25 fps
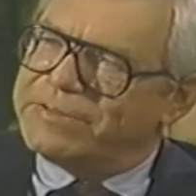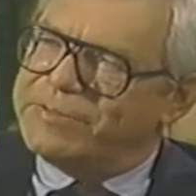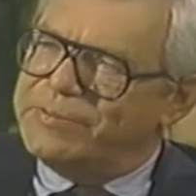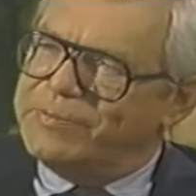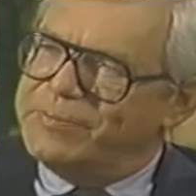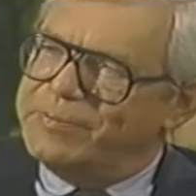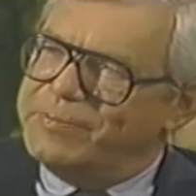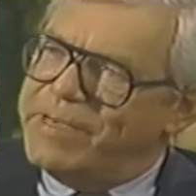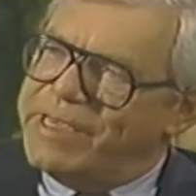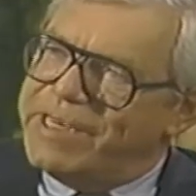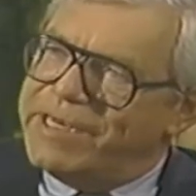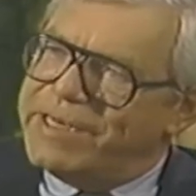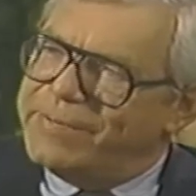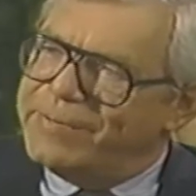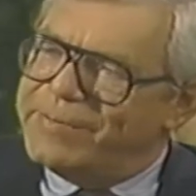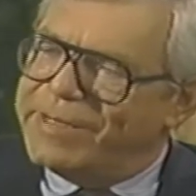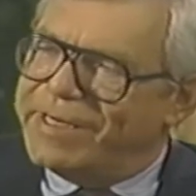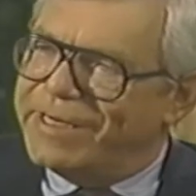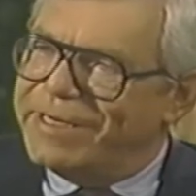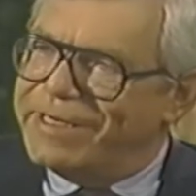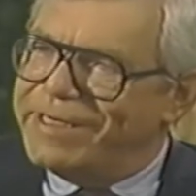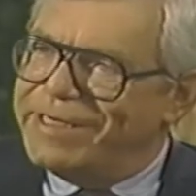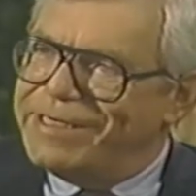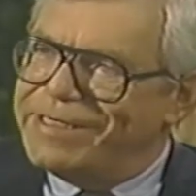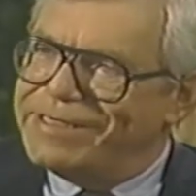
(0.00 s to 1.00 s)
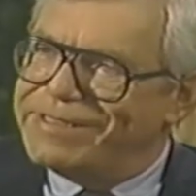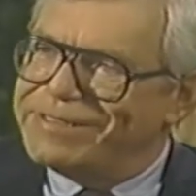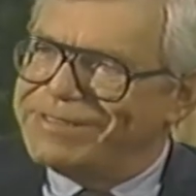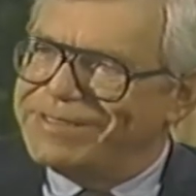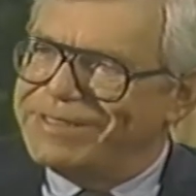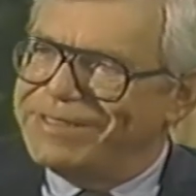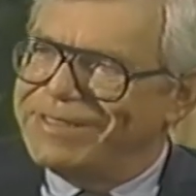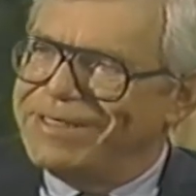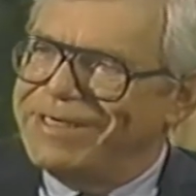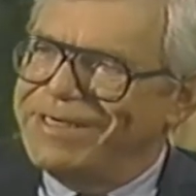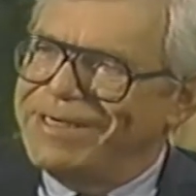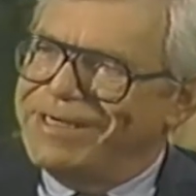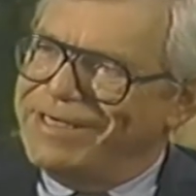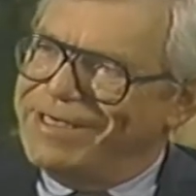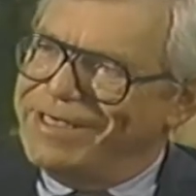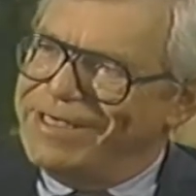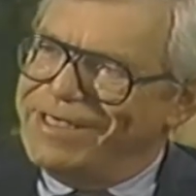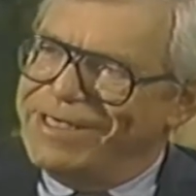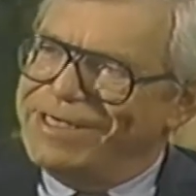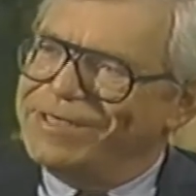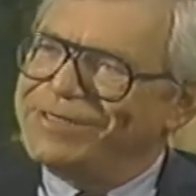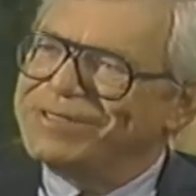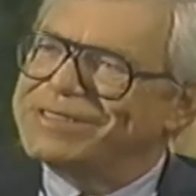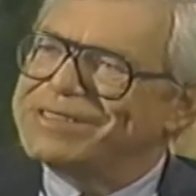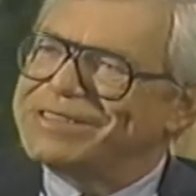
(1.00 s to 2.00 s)
You meet him and he's the
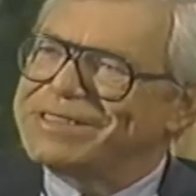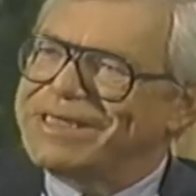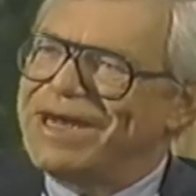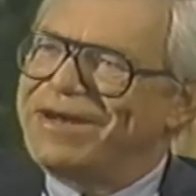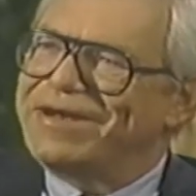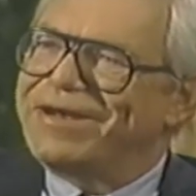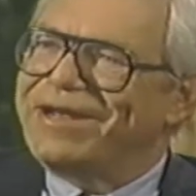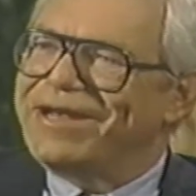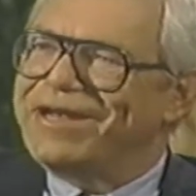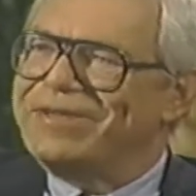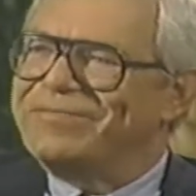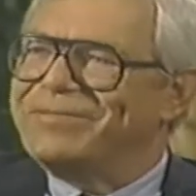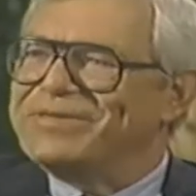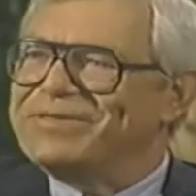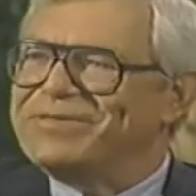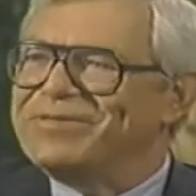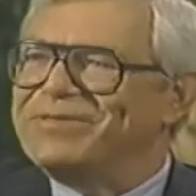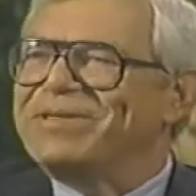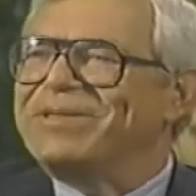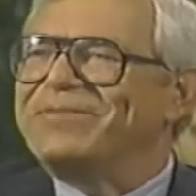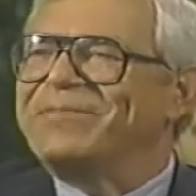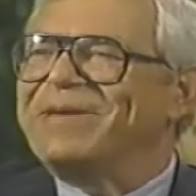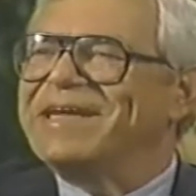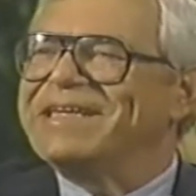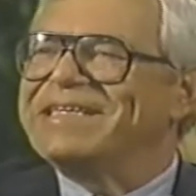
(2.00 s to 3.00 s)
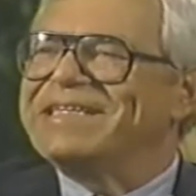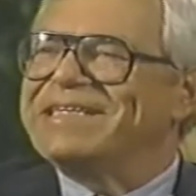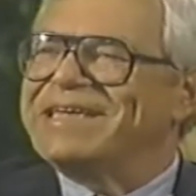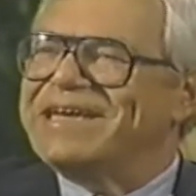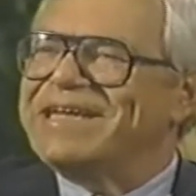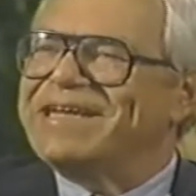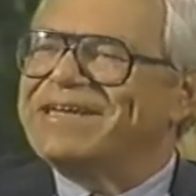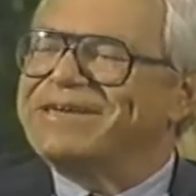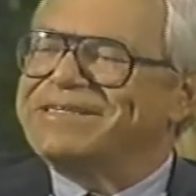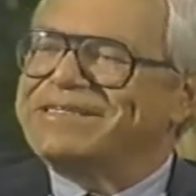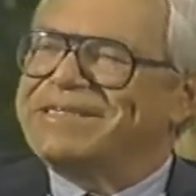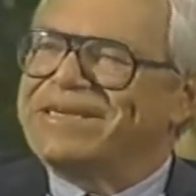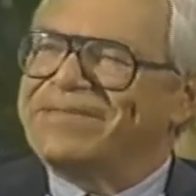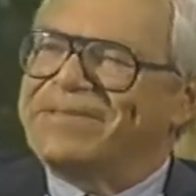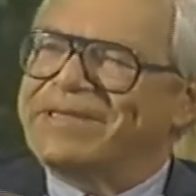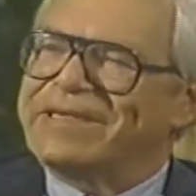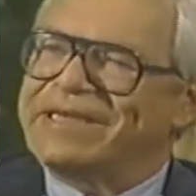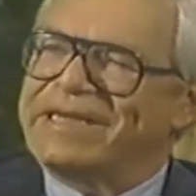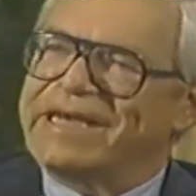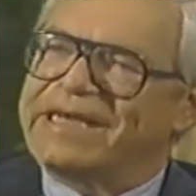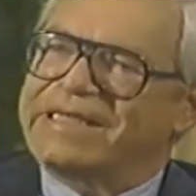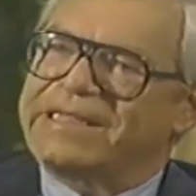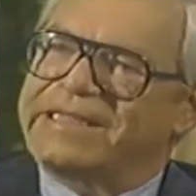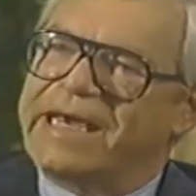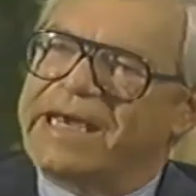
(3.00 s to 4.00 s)
Eagle Scout out of Missoula, Montana, or something
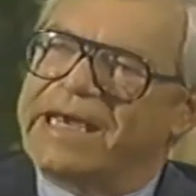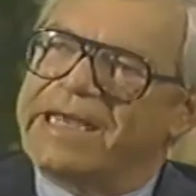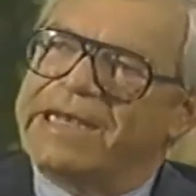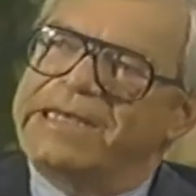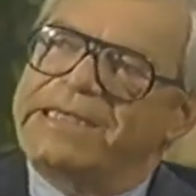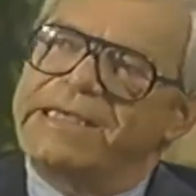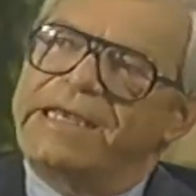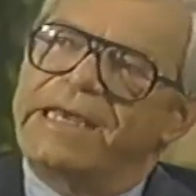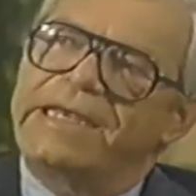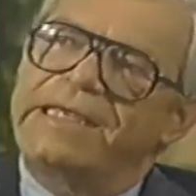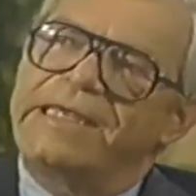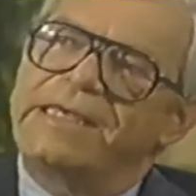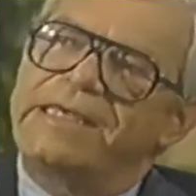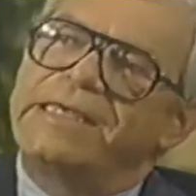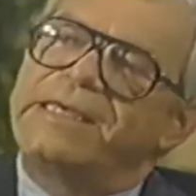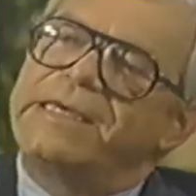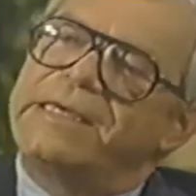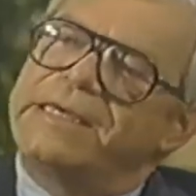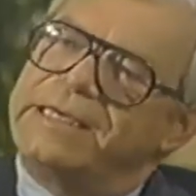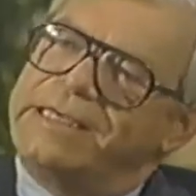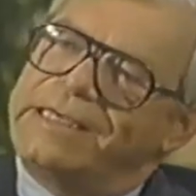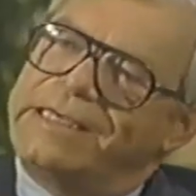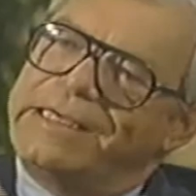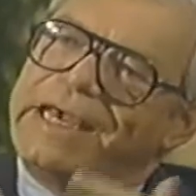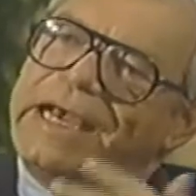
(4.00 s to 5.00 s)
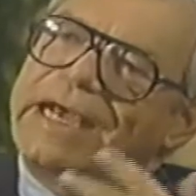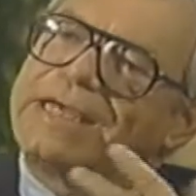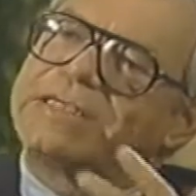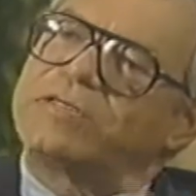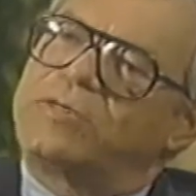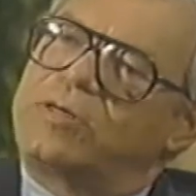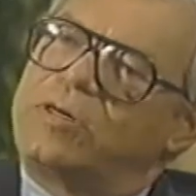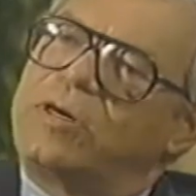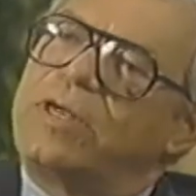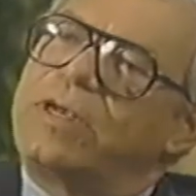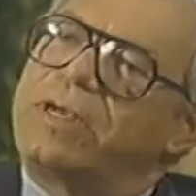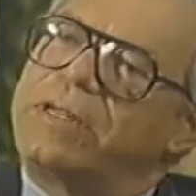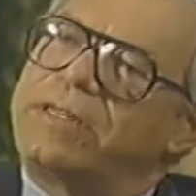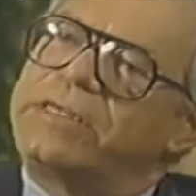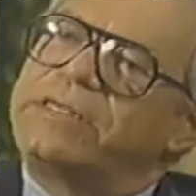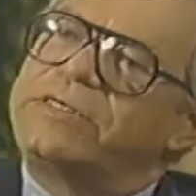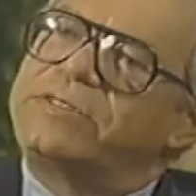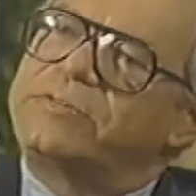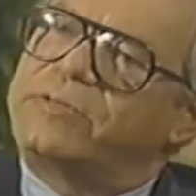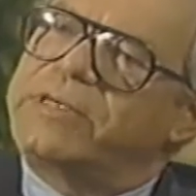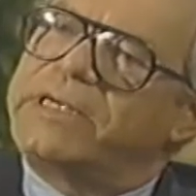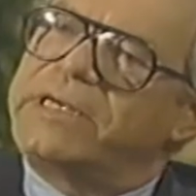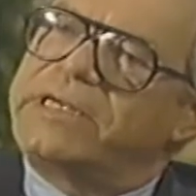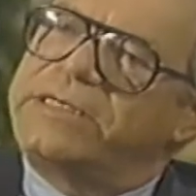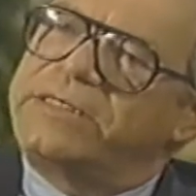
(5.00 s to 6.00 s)
like that, and yet he has all of these
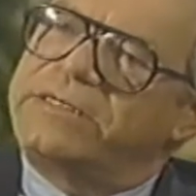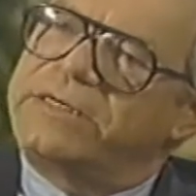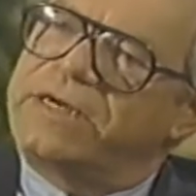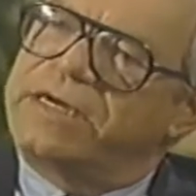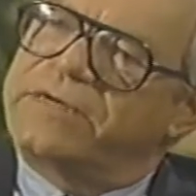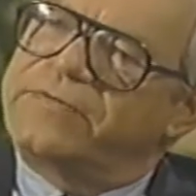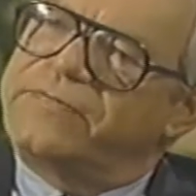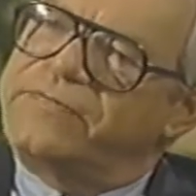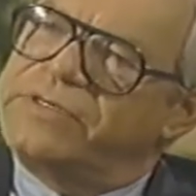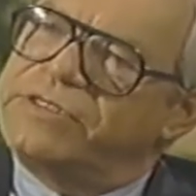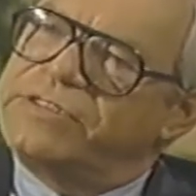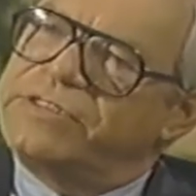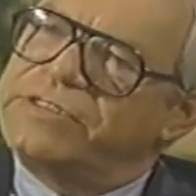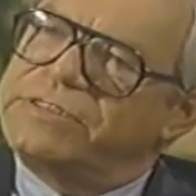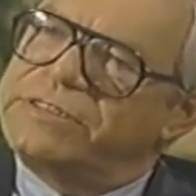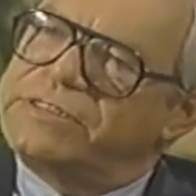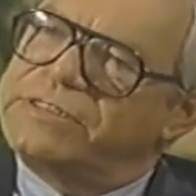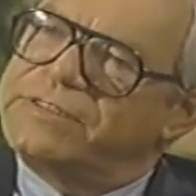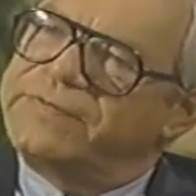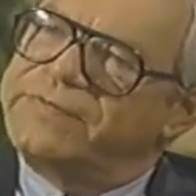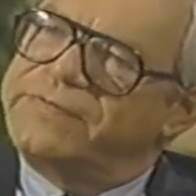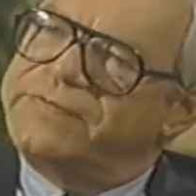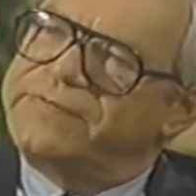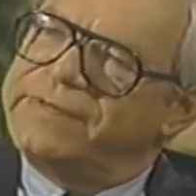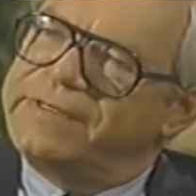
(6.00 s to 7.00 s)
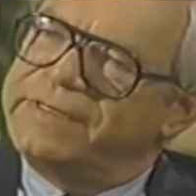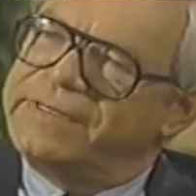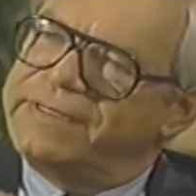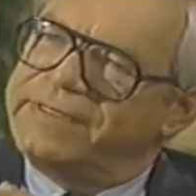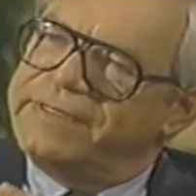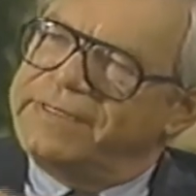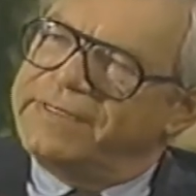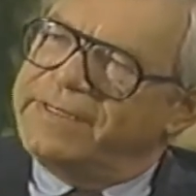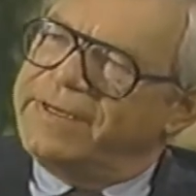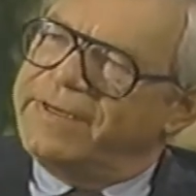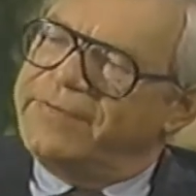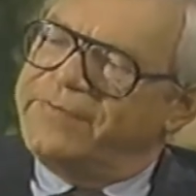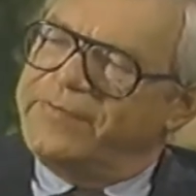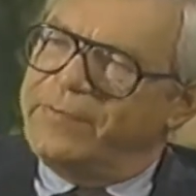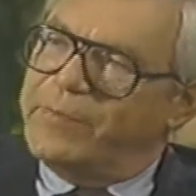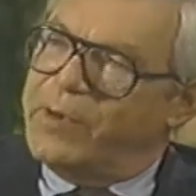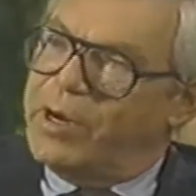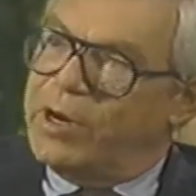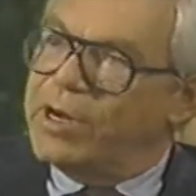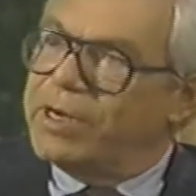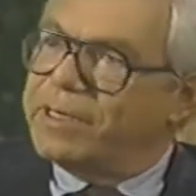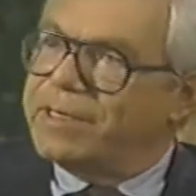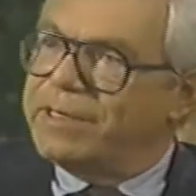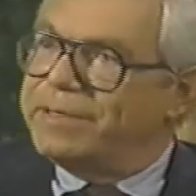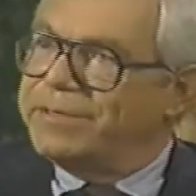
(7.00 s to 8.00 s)
really dark visions of
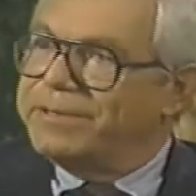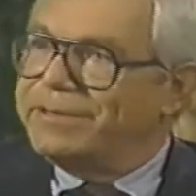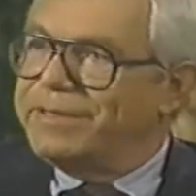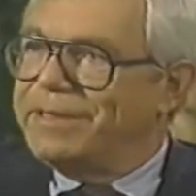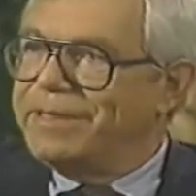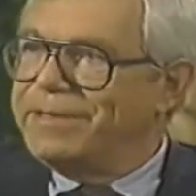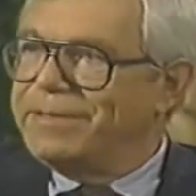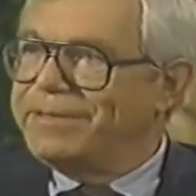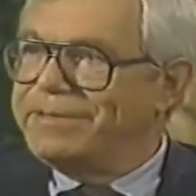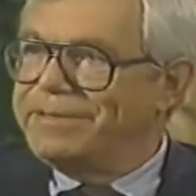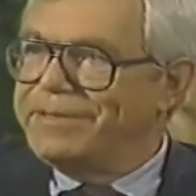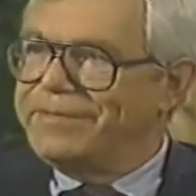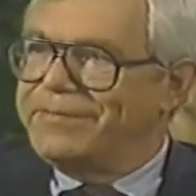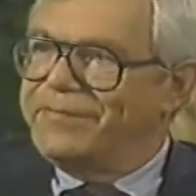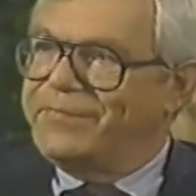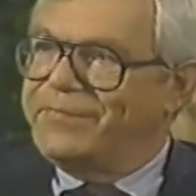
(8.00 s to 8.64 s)
America and of